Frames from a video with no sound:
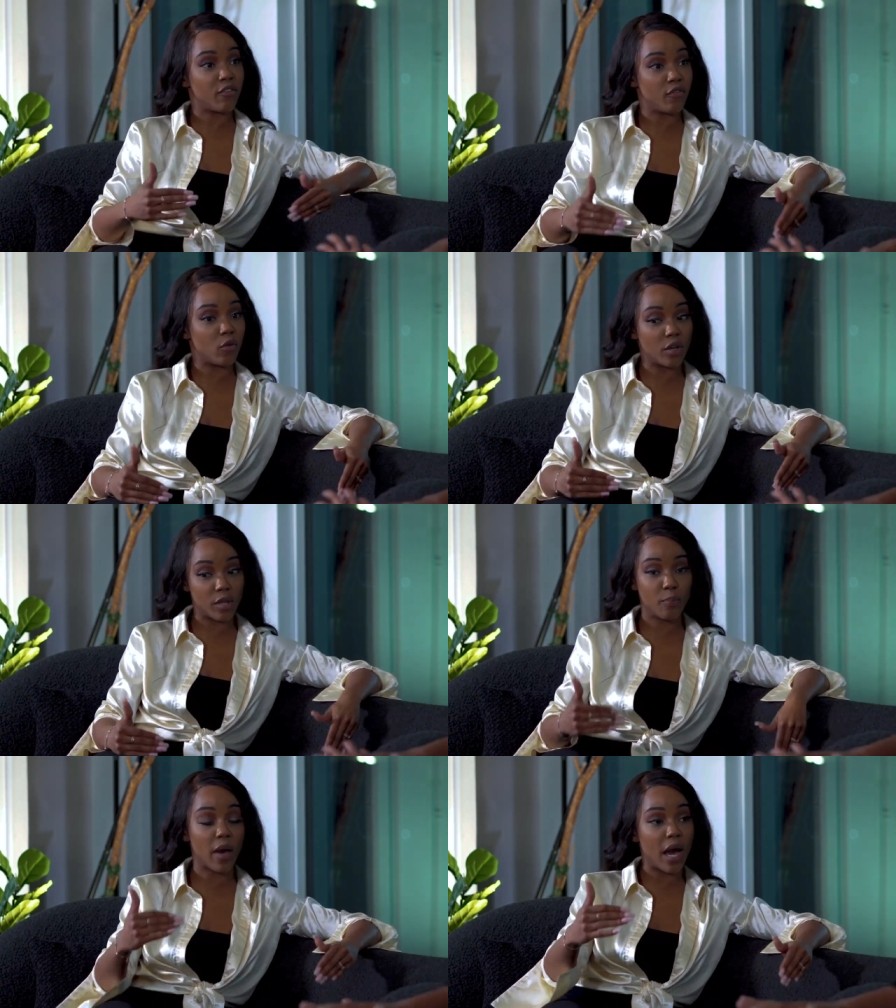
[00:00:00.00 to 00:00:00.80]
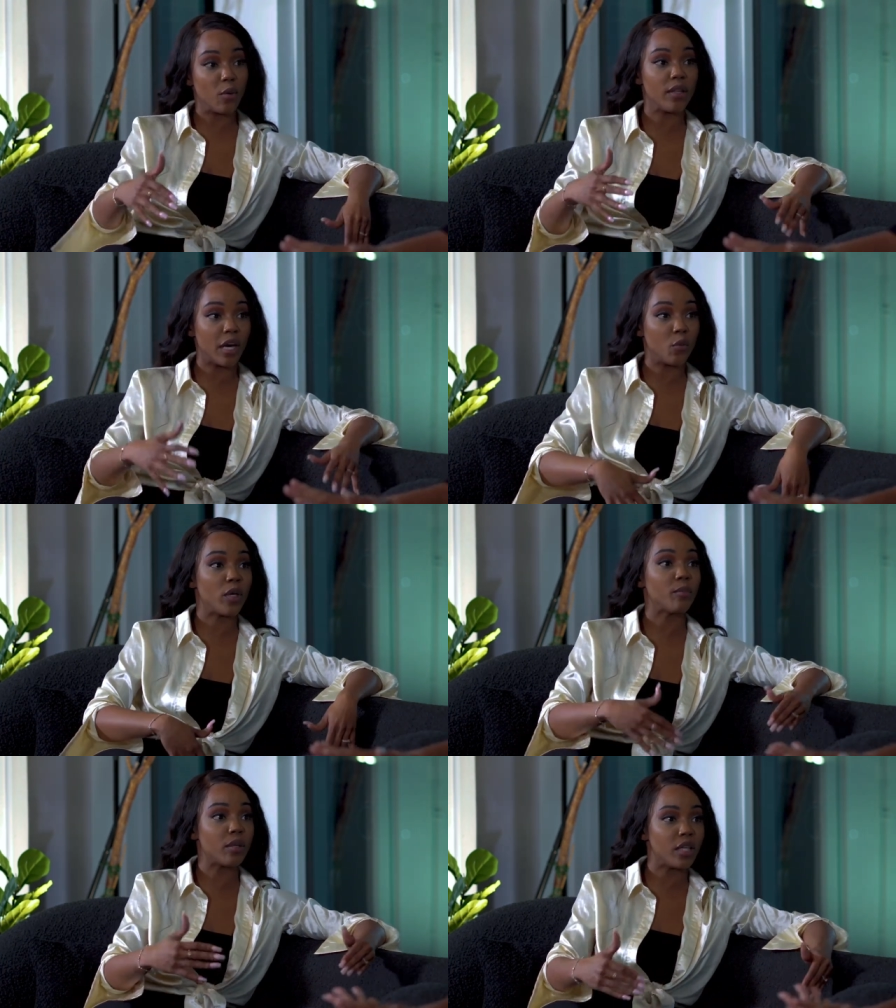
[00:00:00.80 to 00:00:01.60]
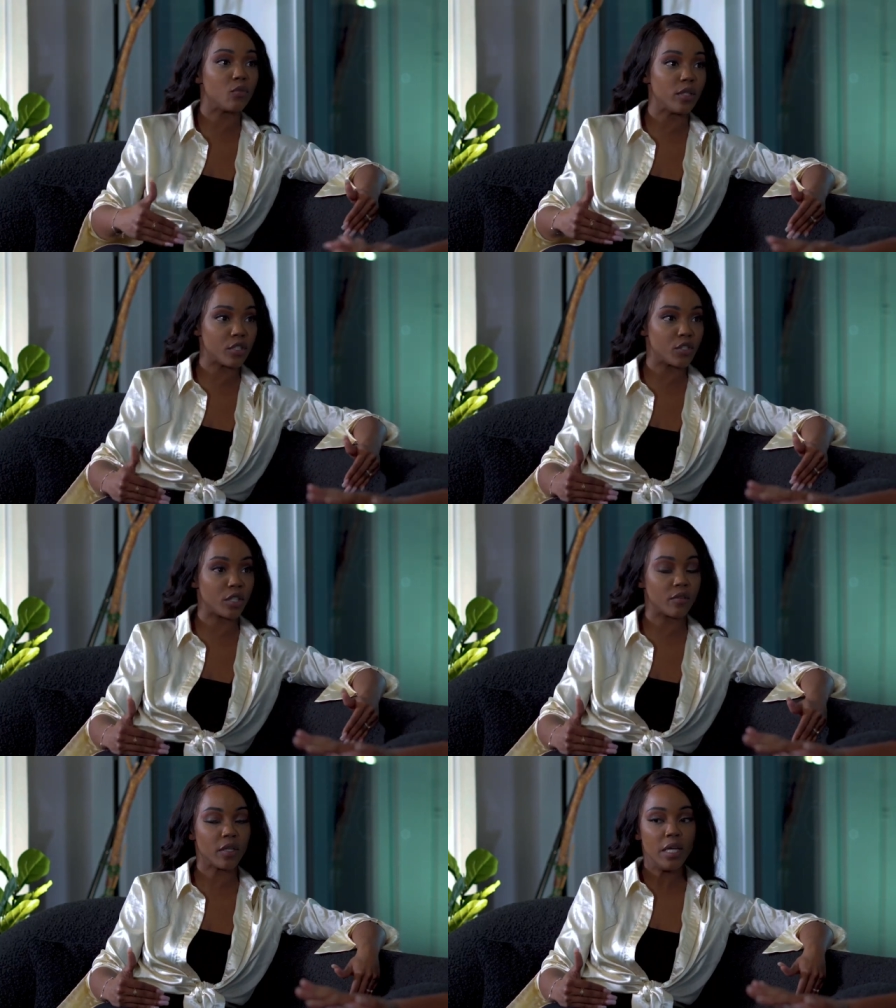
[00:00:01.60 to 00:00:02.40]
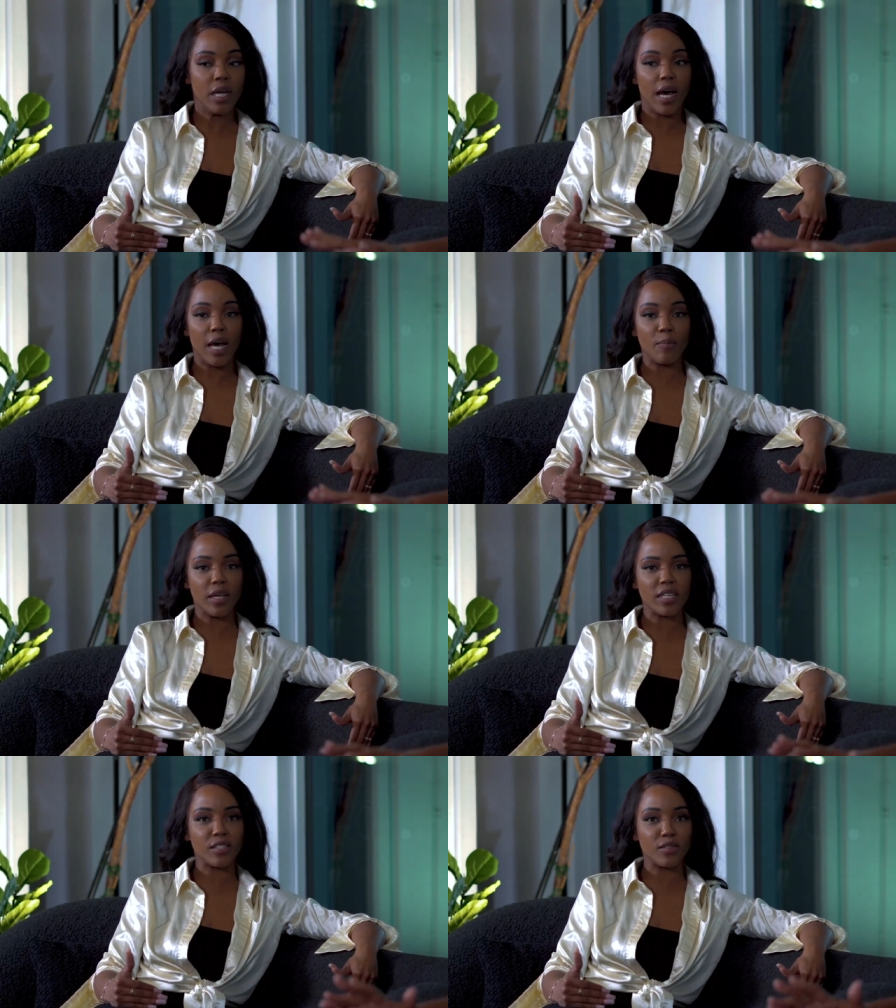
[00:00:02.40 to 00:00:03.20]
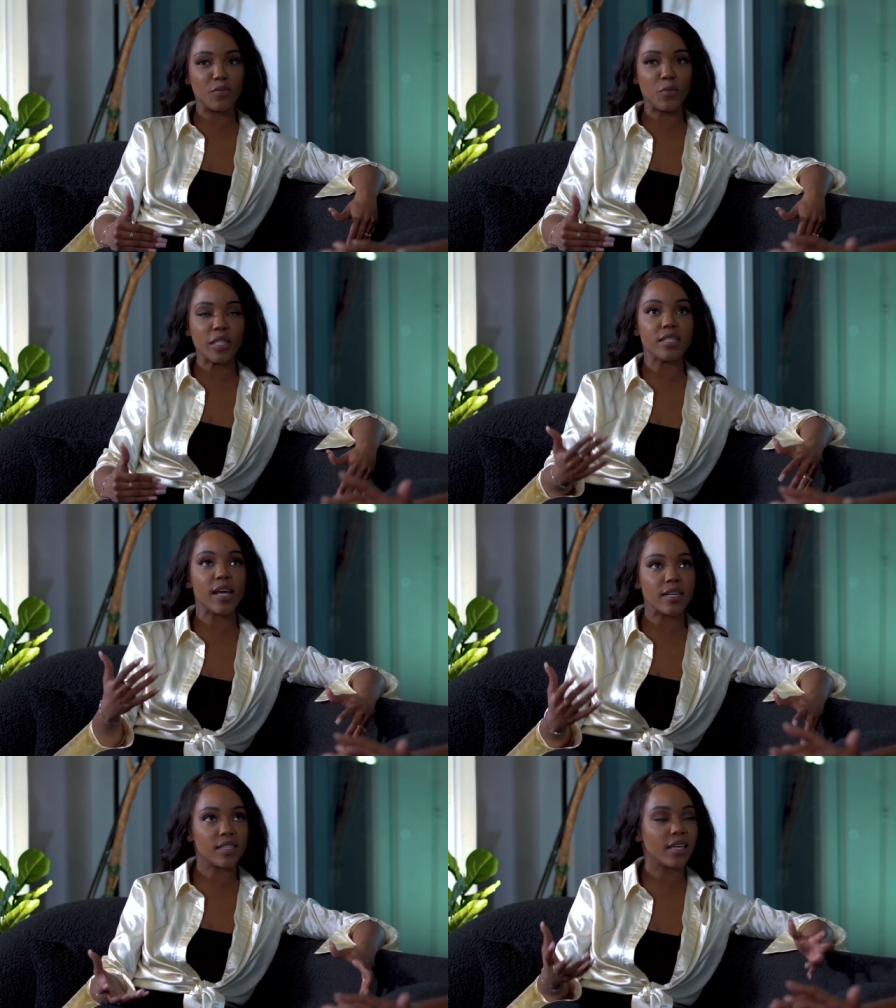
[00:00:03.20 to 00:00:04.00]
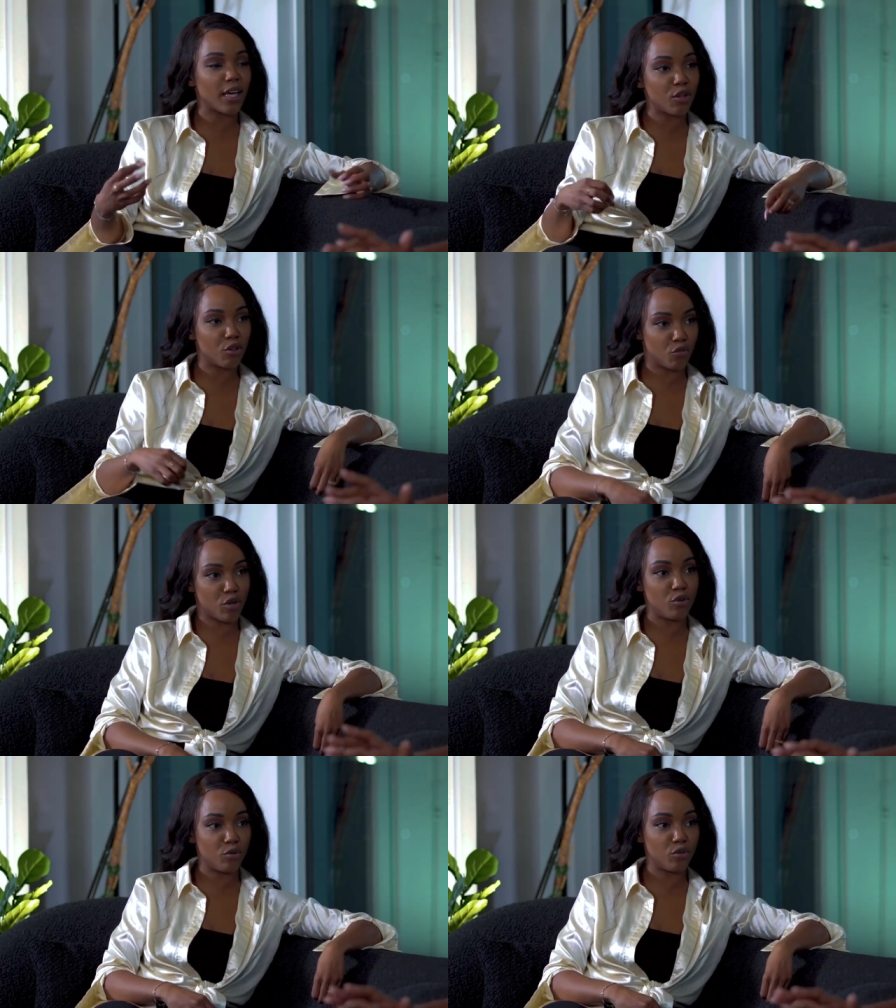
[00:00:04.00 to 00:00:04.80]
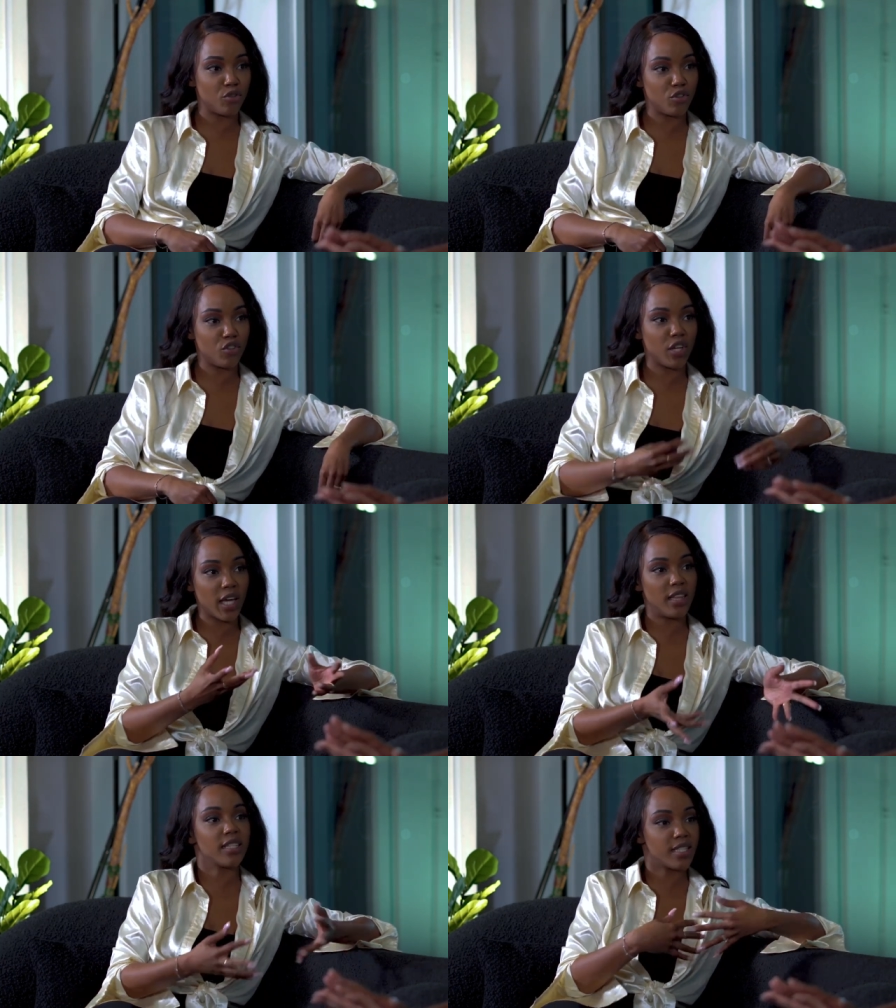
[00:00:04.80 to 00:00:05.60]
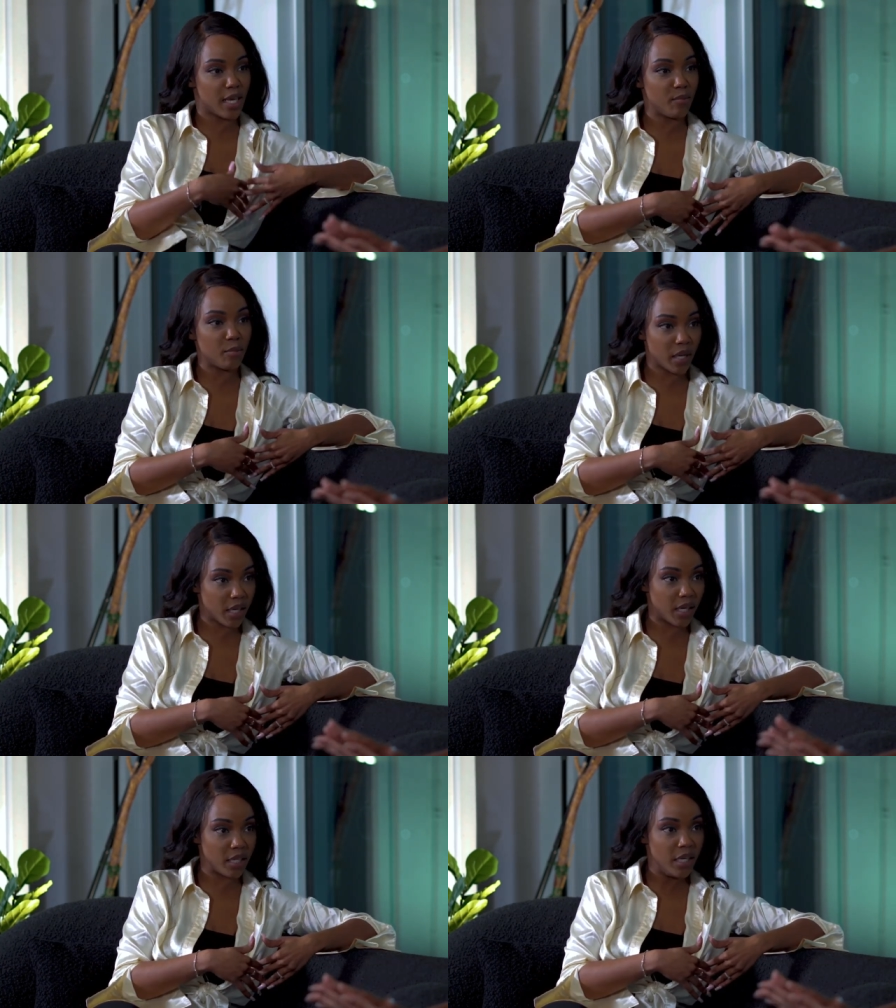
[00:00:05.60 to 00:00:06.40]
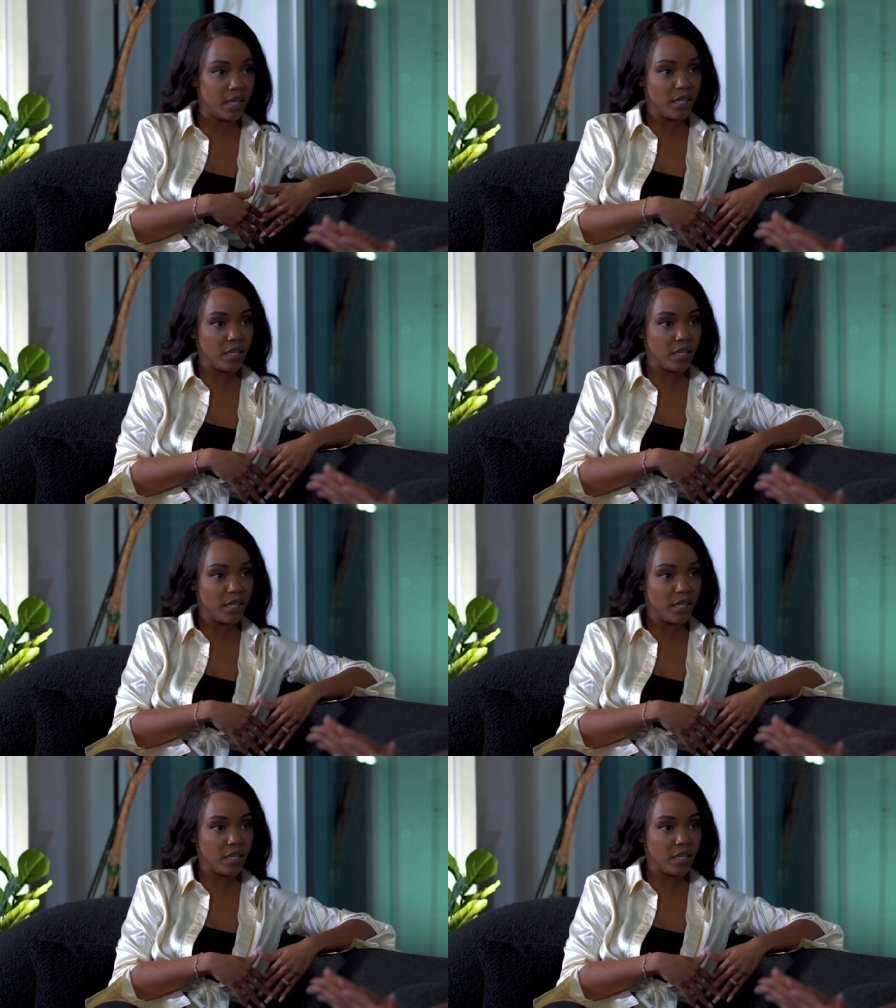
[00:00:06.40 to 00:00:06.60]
fight for the power that we believe we deserve um, because we tend to get thrown yeah. in the same bucket.